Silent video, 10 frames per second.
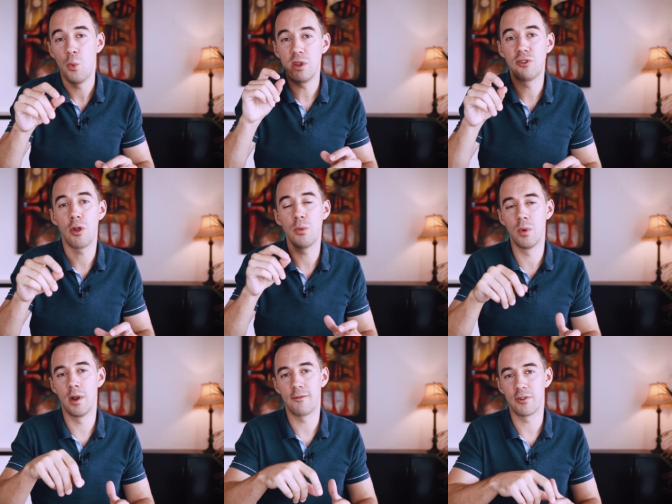we don't
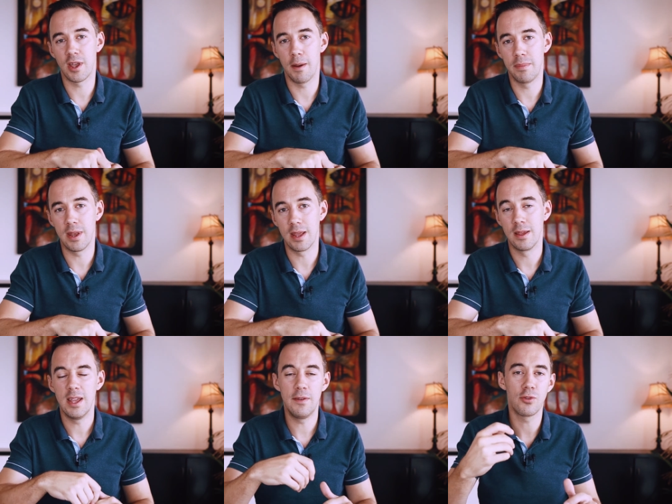work for a company.
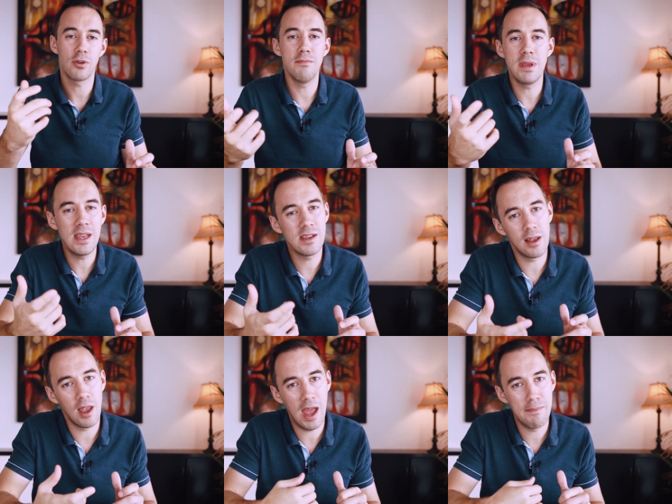If your immediate
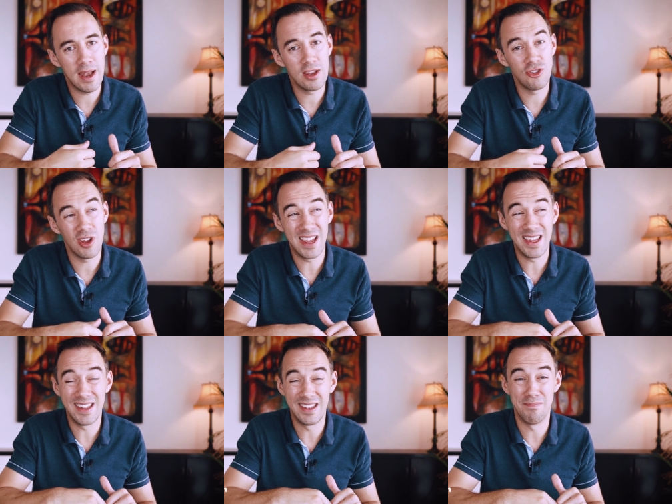line manager
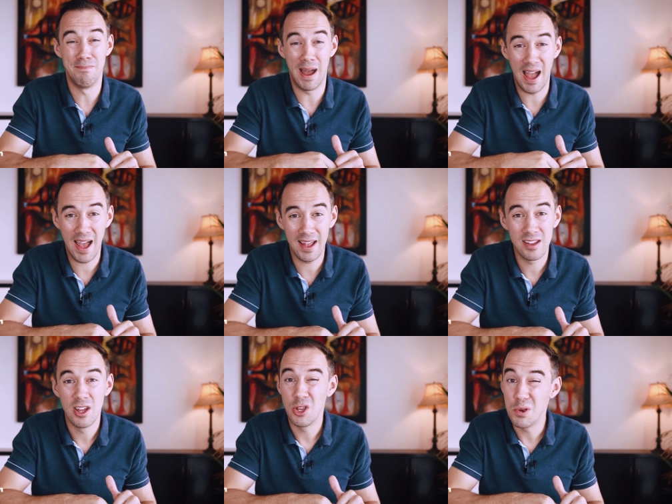is bad,
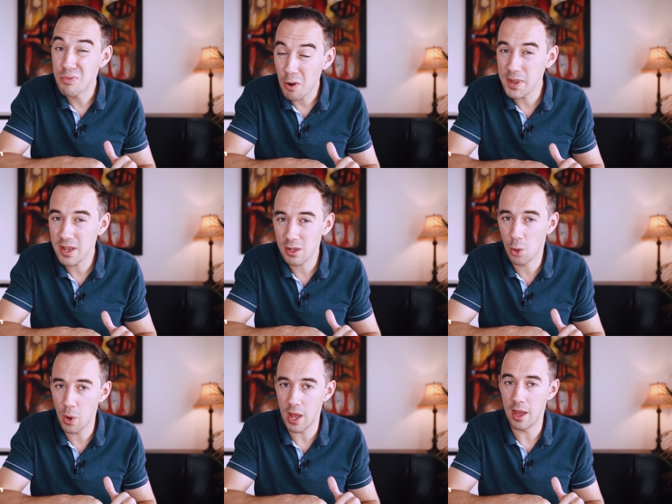you're probably going to
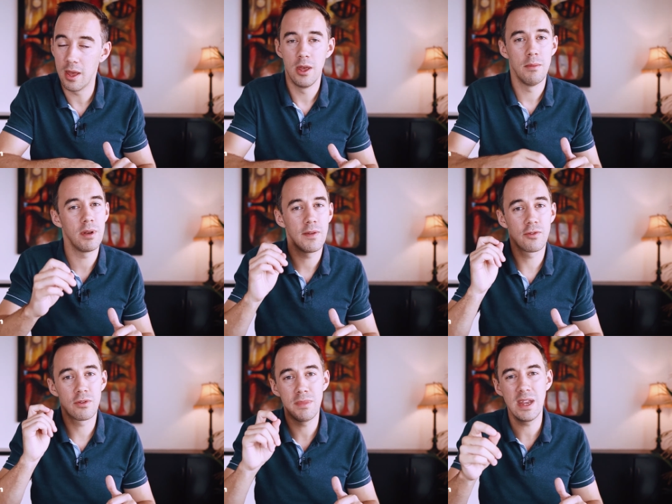quit. But if
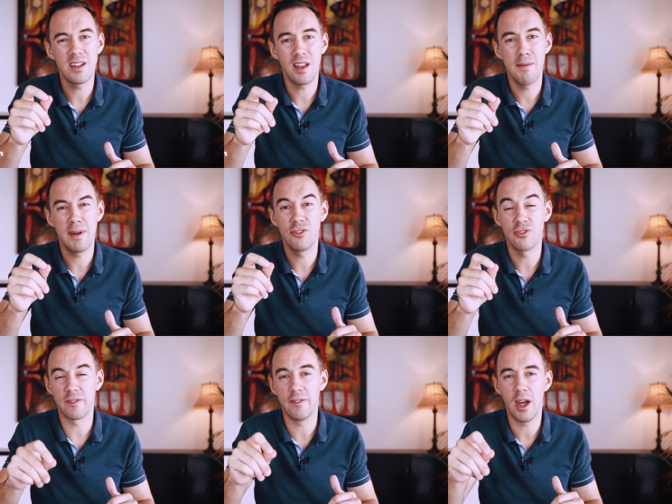your immediate line manager
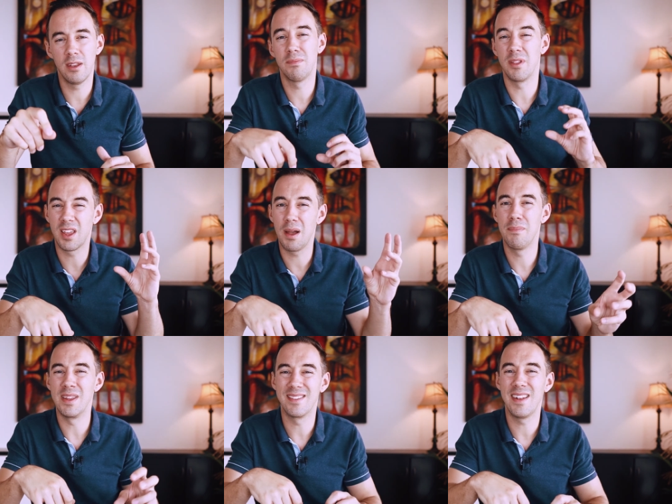is fun, but the
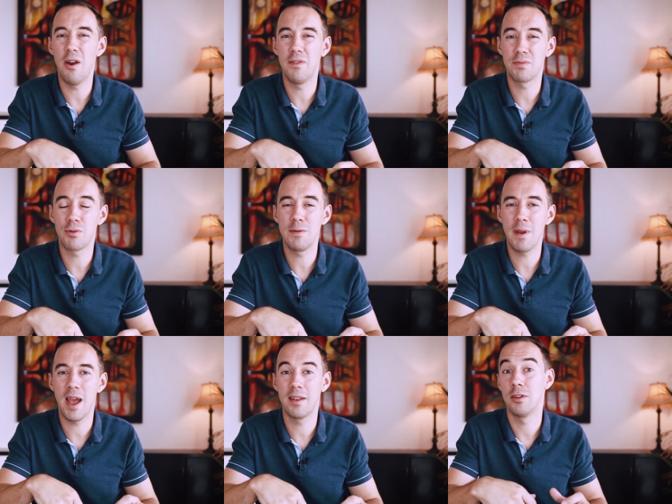company itself is pretty
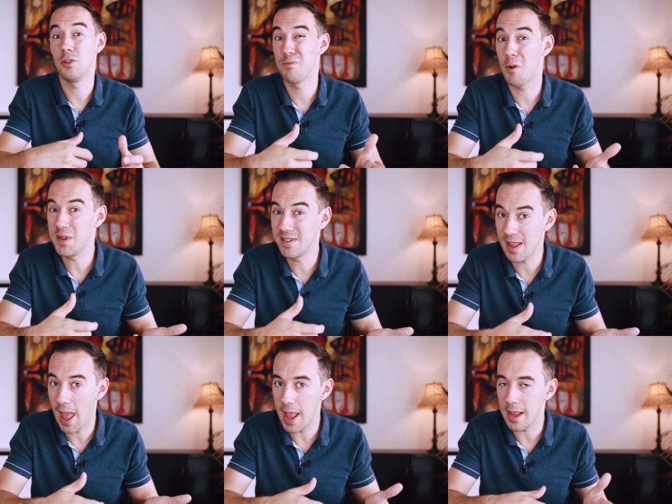bad, you'll probably
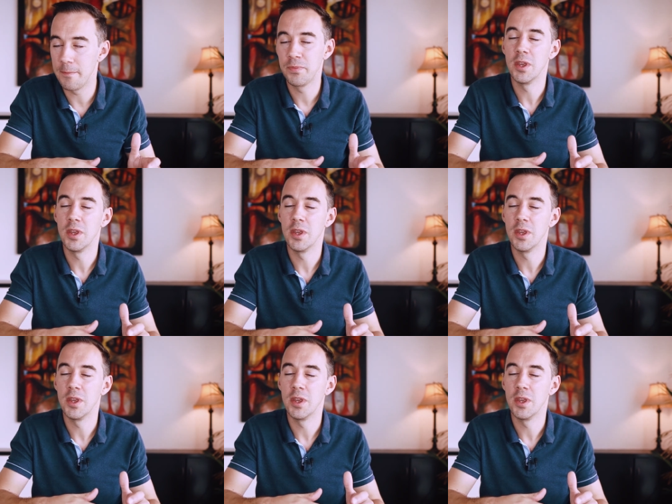stay.